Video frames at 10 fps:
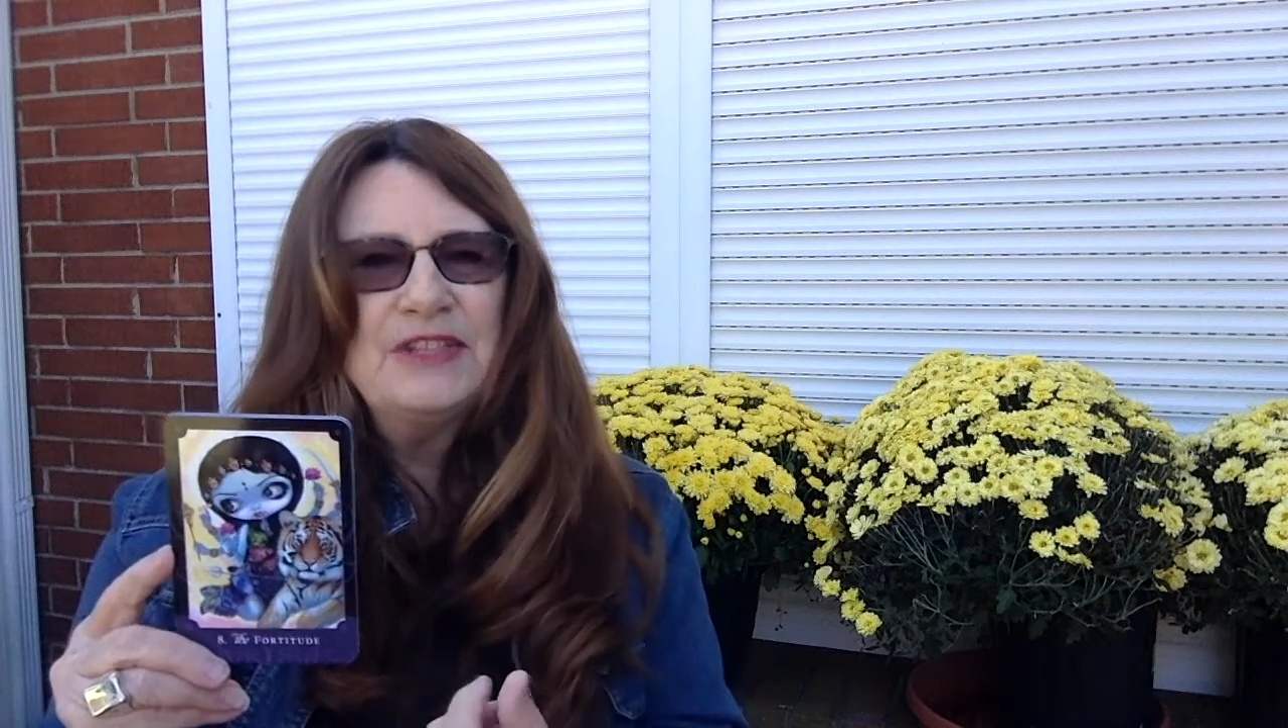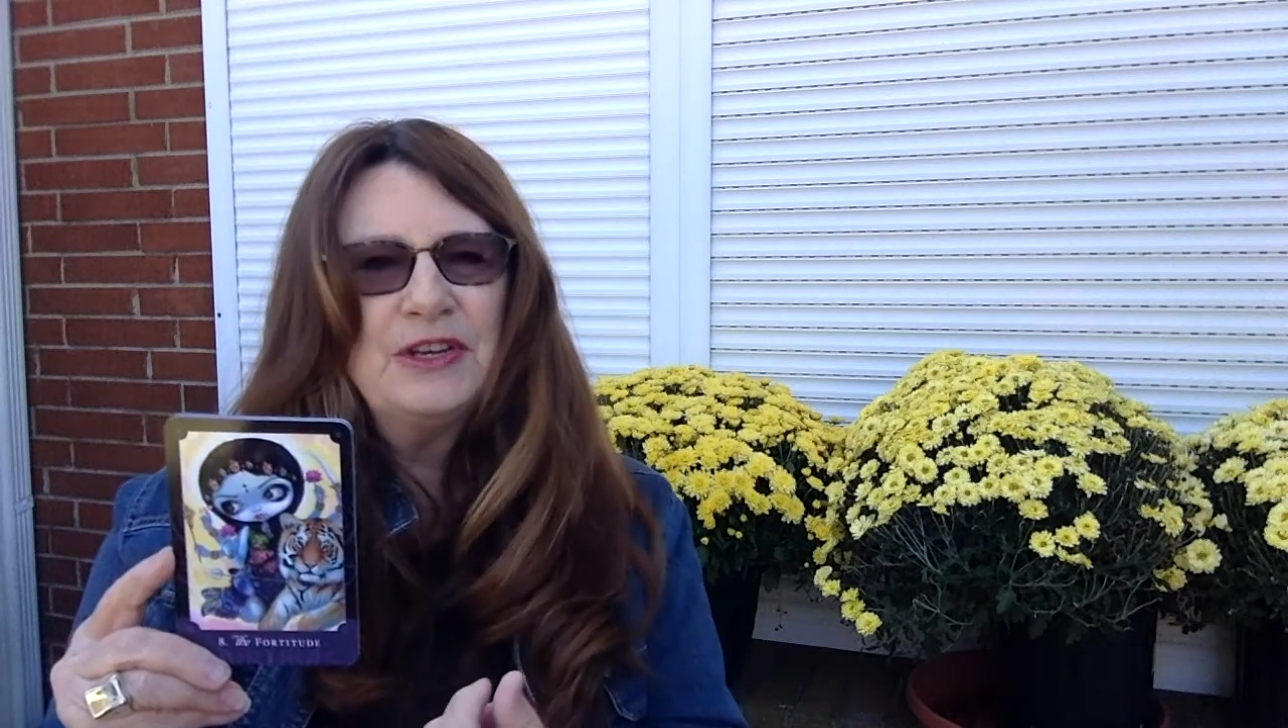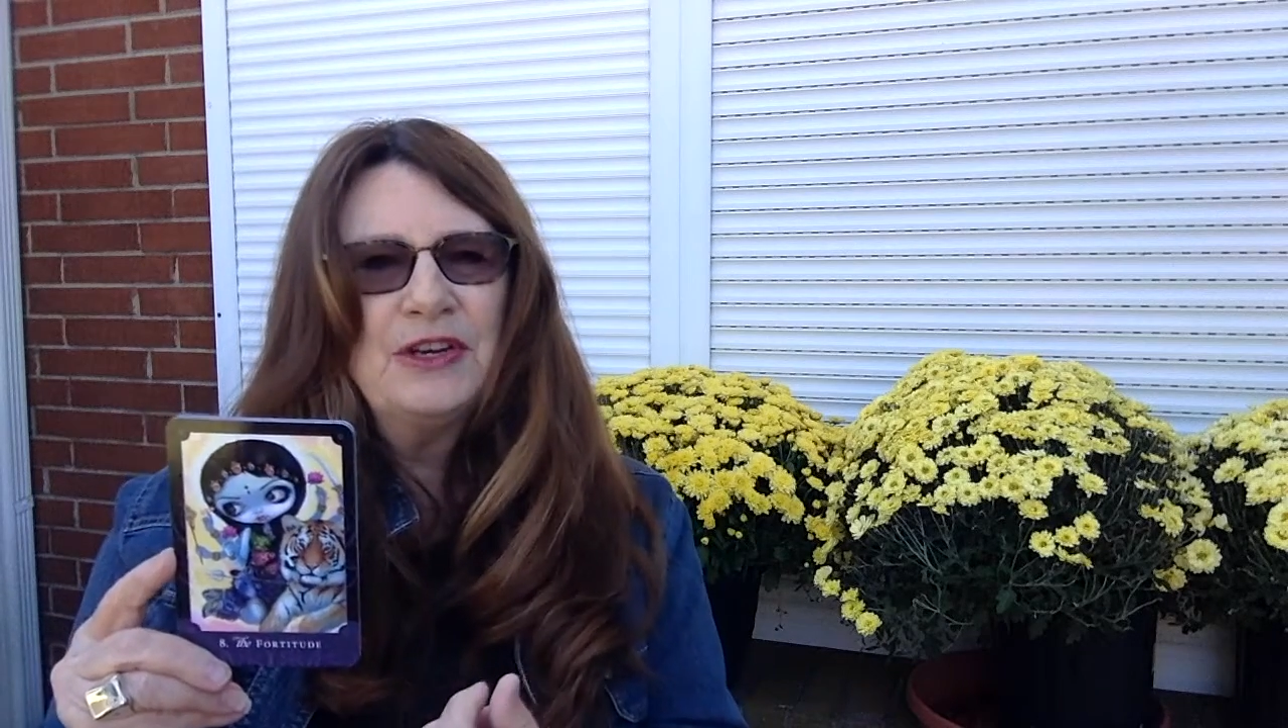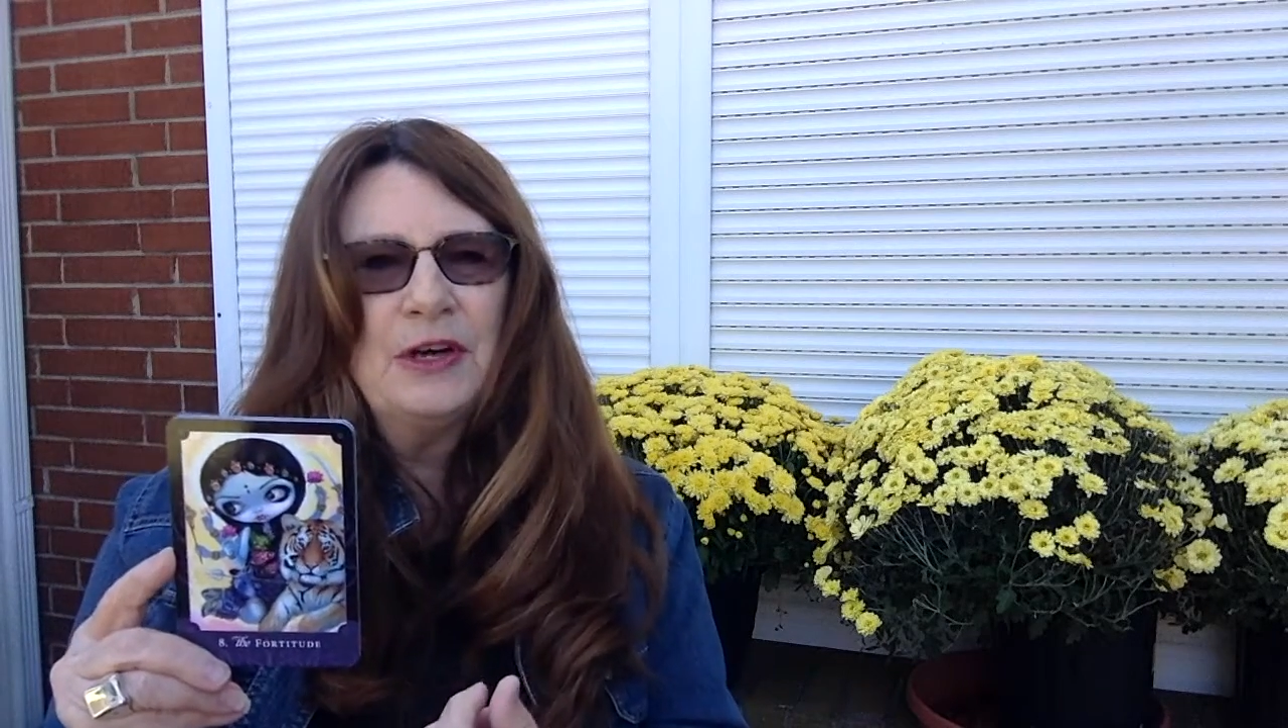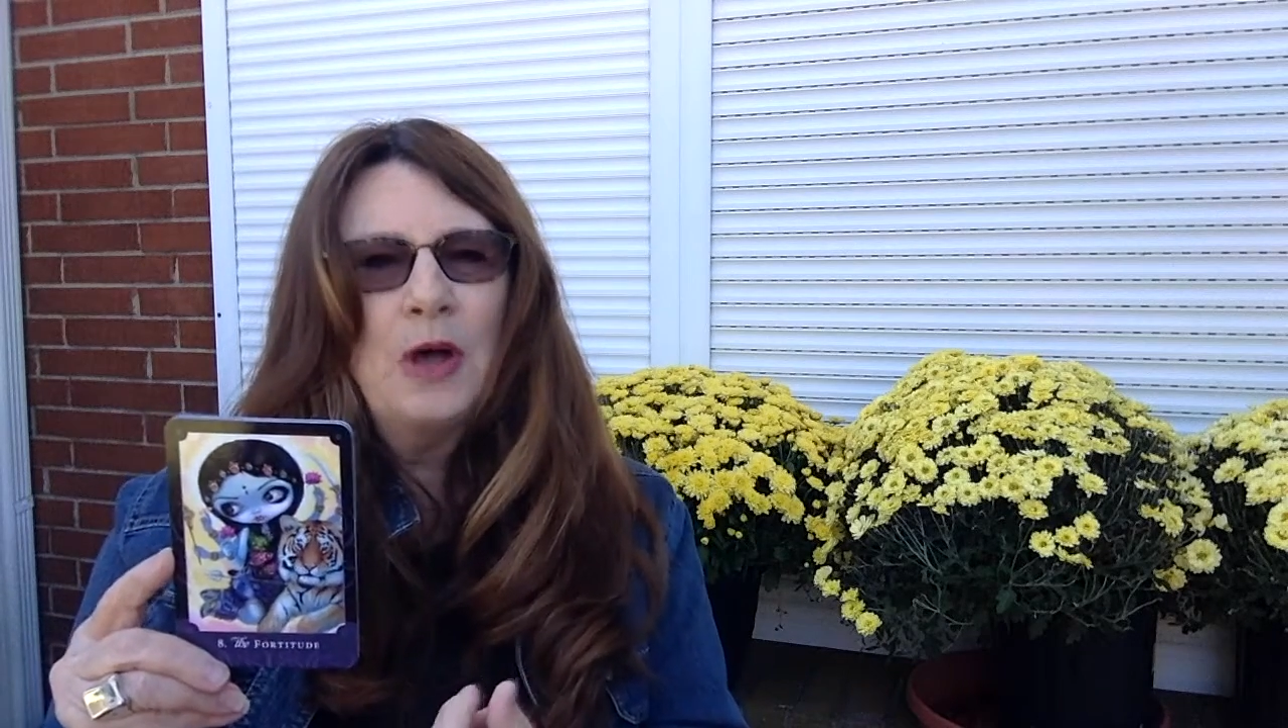Durga